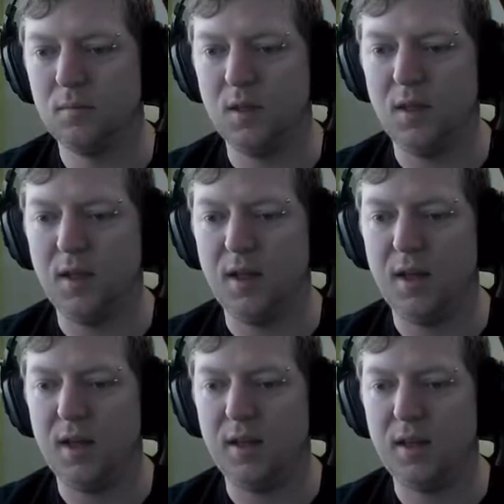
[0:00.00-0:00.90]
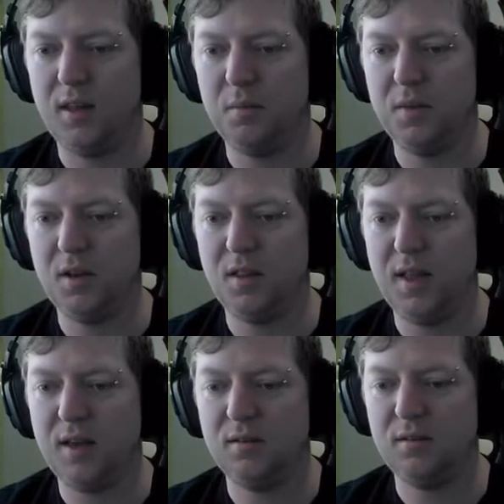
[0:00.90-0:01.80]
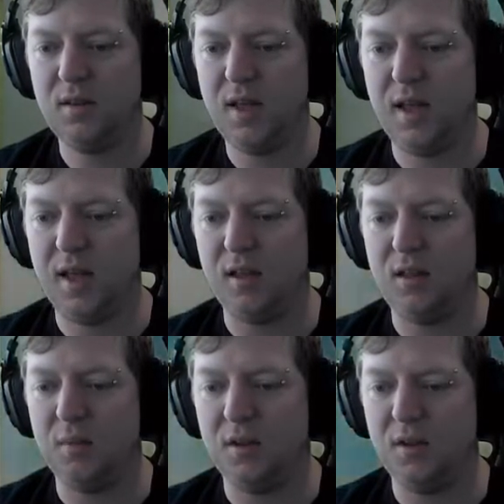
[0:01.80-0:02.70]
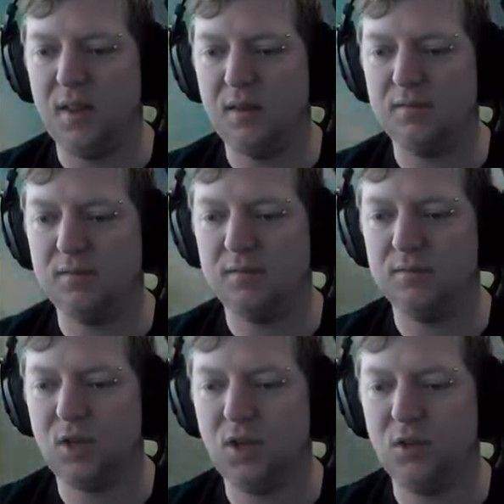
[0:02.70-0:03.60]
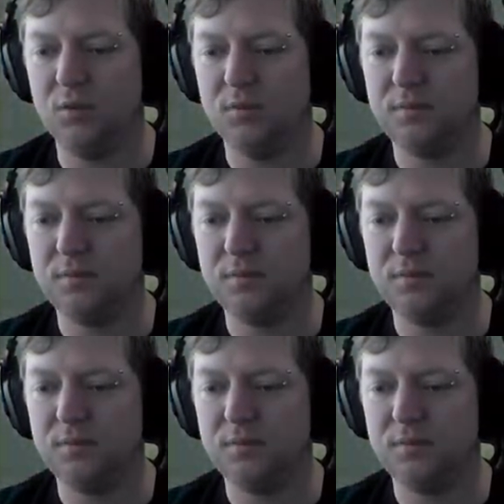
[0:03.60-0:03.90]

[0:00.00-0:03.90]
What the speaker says: You going to let me do that? Yeah, you let me do that. Cool.